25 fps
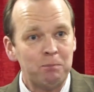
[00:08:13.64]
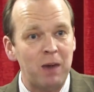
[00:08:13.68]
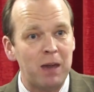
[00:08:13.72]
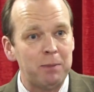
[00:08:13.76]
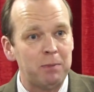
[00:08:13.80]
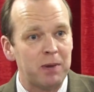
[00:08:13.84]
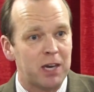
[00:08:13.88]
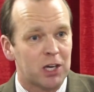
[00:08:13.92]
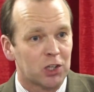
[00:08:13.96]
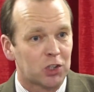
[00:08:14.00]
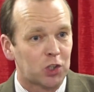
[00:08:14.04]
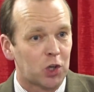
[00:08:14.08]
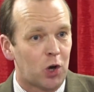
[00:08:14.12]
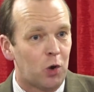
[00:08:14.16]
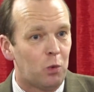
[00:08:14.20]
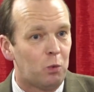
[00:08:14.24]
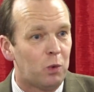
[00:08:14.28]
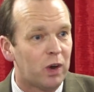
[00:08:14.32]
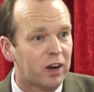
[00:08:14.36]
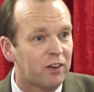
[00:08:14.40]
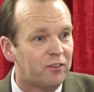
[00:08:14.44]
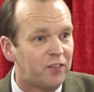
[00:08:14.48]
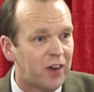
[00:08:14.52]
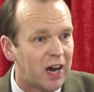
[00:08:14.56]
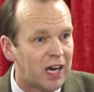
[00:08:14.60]
Maybe you thought,
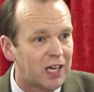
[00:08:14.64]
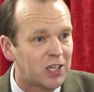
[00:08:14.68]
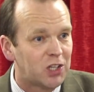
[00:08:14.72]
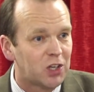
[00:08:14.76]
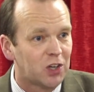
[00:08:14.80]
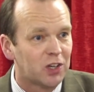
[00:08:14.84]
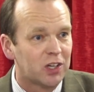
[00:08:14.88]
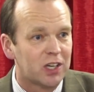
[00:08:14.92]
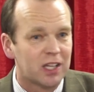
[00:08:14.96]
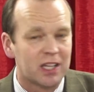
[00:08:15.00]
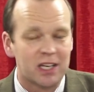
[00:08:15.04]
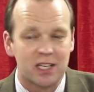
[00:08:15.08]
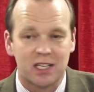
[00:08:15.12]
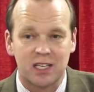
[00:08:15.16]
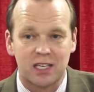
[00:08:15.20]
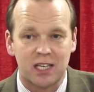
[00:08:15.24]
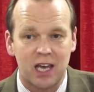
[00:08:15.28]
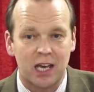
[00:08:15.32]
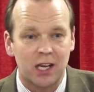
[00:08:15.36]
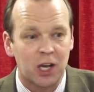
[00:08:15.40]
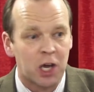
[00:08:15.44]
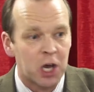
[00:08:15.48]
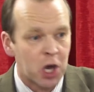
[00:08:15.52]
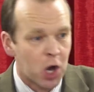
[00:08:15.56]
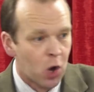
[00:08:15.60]
what have I done to this
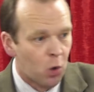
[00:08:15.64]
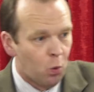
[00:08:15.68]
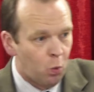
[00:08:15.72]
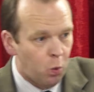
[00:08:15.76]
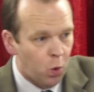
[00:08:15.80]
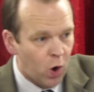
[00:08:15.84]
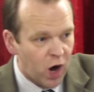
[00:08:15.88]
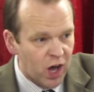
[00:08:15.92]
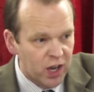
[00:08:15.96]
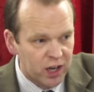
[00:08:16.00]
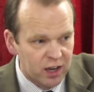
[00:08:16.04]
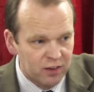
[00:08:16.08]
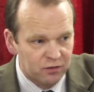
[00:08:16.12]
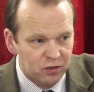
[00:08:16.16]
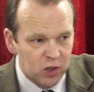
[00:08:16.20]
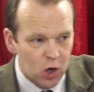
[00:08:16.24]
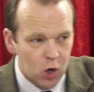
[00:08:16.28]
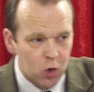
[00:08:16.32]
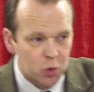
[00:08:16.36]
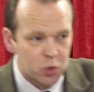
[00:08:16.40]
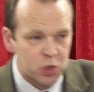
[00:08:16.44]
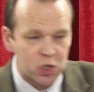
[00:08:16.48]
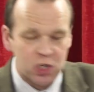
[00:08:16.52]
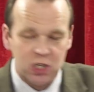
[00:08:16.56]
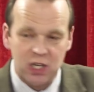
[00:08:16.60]
seat? One of
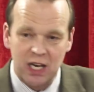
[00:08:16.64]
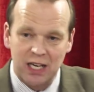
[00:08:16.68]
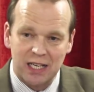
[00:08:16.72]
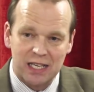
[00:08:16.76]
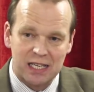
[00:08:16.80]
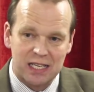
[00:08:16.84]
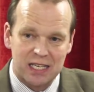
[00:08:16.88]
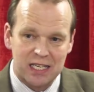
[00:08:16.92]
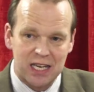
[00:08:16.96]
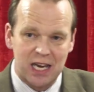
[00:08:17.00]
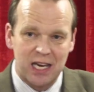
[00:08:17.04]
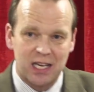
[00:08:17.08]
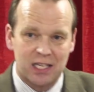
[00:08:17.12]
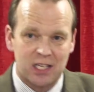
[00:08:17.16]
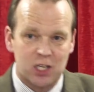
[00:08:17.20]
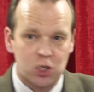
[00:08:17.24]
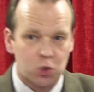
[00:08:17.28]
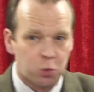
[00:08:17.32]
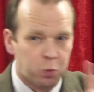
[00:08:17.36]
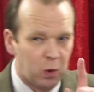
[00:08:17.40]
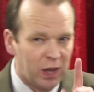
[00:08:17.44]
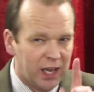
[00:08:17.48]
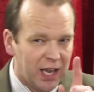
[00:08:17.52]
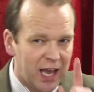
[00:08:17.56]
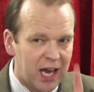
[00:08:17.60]
those six
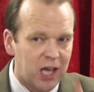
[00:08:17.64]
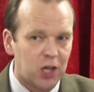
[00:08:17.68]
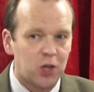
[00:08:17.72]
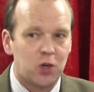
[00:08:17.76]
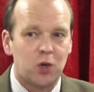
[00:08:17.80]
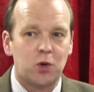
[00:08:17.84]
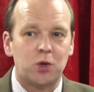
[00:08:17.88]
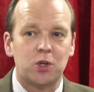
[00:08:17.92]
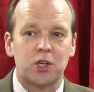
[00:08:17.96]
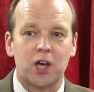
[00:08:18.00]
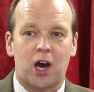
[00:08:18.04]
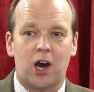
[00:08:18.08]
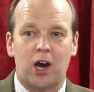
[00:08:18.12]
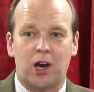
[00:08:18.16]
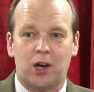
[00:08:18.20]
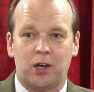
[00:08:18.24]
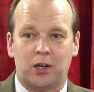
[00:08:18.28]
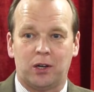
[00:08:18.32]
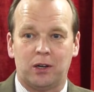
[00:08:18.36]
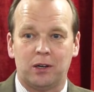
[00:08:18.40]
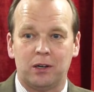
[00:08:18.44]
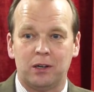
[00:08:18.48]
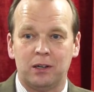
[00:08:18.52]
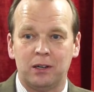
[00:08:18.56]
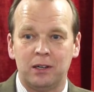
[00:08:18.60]
seats will let you
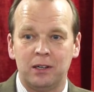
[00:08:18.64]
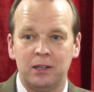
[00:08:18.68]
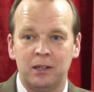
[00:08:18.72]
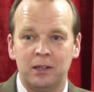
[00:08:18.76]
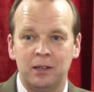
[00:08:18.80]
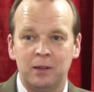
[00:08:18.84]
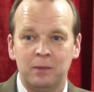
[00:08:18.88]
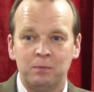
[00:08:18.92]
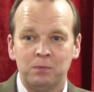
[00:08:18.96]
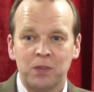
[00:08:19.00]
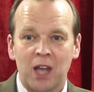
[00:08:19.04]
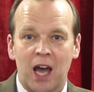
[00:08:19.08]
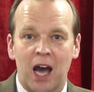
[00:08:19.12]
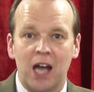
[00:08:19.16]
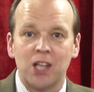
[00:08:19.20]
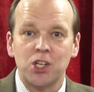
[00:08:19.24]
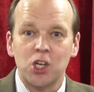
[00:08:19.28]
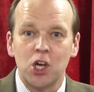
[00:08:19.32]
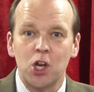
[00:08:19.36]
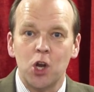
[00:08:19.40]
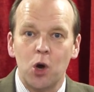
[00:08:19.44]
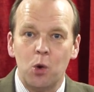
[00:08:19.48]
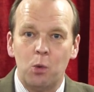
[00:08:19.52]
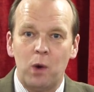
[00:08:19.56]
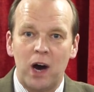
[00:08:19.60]
down. And
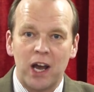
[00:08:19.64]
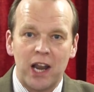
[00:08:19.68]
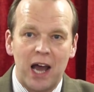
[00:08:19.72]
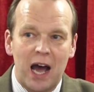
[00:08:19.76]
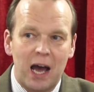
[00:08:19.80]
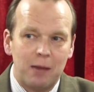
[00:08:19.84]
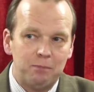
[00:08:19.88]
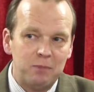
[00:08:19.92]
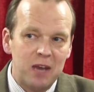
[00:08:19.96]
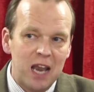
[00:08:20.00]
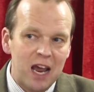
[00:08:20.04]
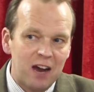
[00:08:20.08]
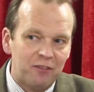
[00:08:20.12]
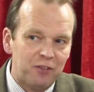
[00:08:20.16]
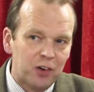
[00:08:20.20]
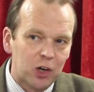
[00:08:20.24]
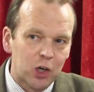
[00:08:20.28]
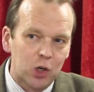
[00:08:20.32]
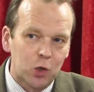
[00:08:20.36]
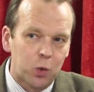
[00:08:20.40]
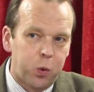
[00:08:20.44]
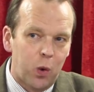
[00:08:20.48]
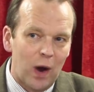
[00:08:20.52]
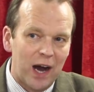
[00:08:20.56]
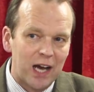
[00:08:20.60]
you know what? I'm never
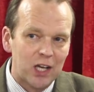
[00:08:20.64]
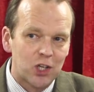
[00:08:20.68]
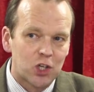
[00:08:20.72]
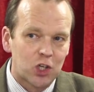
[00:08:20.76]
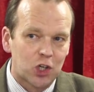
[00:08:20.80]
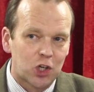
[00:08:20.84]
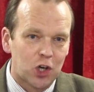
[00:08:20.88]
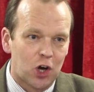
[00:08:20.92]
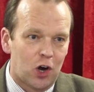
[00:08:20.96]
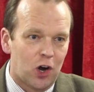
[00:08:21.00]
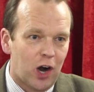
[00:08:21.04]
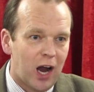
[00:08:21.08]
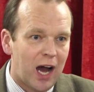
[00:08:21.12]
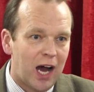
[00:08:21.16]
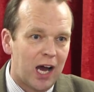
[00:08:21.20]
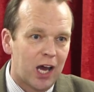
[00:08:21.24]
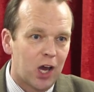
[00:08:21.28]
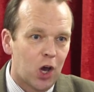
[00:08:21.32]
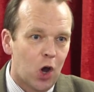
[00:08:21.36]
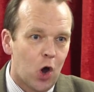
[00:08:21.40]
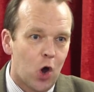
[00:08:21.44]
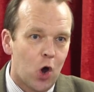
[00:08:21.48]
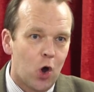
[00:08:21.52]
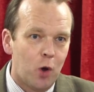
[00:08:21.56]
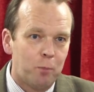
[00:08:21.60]
quite sure. I
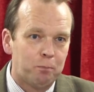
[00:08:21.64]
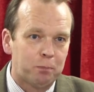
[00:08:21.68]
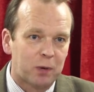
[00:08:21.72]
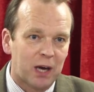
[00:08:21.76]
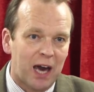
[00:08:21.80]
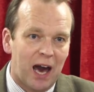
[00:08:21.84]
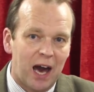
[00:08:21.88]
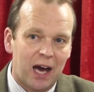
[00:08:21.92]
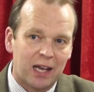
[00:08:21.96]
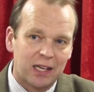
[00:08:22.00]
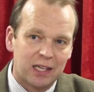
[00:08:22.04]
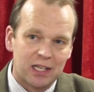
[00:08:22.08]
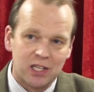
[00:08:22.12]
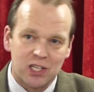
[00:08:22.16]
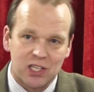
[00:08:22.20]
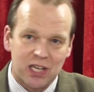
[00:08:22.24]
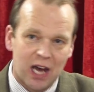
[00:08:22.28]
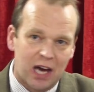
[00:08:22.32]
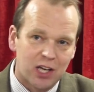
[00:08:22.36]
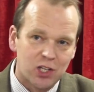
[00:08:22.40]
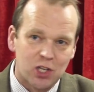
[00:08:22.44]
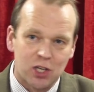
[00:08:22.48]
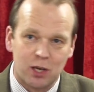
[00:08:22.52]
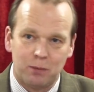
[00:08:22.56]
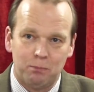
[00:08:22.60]
hope Candace
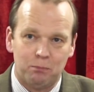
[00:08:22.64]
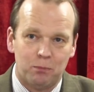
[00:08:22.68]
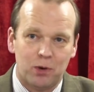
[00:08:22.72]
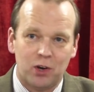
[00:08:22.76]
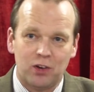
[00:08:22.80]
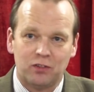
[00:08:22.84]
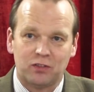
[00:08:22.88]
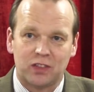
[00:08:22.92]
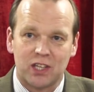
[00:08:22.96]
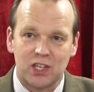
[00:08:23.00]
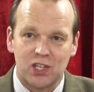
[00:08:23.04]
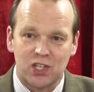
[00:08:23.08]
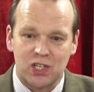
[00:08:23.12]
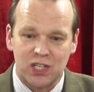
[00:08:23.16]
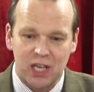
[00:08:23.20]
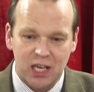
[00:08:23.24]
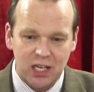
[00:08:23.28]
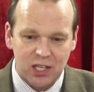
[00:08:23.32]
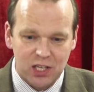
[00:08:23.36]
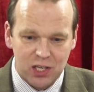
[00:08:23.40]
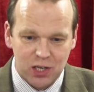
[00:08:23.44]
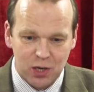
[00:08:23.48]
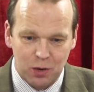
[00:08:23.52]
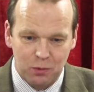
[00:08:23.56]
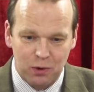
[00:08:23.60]
hasn't moved the
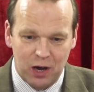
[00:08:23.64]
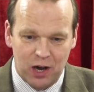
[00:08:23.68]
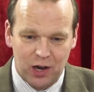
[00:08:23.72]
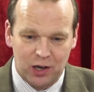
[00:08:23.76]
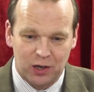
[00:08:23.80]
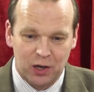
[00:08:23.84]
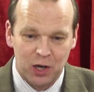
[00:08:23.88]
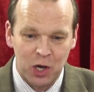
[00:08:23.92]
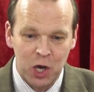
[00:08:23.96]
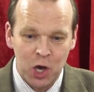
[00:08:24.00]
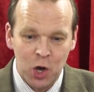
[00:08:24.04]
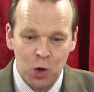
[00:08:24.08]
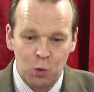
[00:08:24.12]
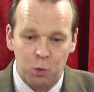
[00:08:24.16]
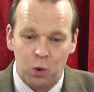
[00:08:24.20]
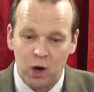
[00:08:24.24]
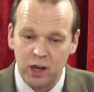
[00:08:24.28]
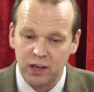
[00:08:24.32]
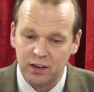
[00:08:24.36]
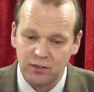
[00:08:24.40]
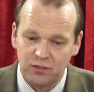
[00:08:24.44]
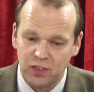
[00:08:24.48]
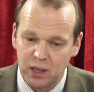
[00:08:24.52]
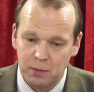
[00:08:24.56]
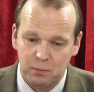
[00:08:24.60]
seats around.
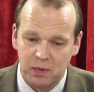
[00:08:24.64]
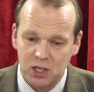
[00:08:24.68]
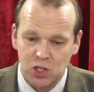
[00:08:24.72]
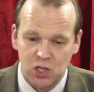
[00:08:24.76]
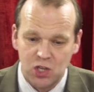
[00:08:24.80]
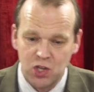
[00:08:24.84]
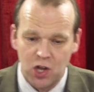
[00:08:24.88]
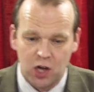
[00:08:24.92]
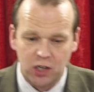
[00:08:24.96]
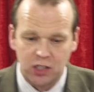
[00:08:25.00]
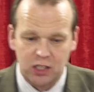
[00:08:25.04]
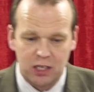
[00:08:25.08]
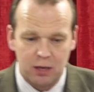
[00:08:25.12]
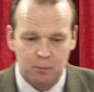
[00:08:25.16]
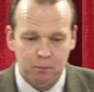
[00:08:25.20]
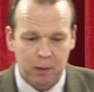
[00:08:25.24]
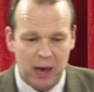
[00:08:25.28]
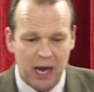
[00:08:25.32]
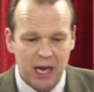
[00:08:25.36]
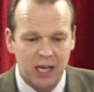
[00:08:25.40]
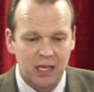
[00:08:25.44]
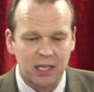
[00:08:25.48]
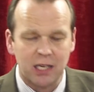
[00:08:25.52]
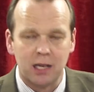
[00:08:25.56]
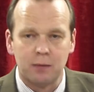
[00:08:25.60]
One of them is not
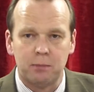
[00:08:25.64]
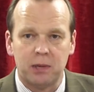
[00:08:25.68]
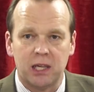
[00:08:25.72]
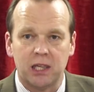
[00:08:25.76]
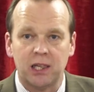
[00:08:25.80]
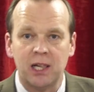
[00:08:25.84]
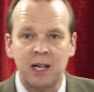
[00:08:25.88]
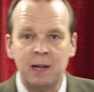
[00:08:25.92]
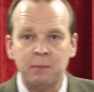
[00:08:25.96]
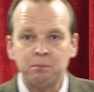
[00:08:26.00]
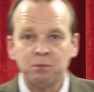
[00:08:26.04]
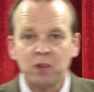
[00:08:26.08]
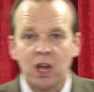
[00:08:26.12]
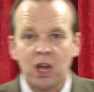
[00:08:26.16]
dependable.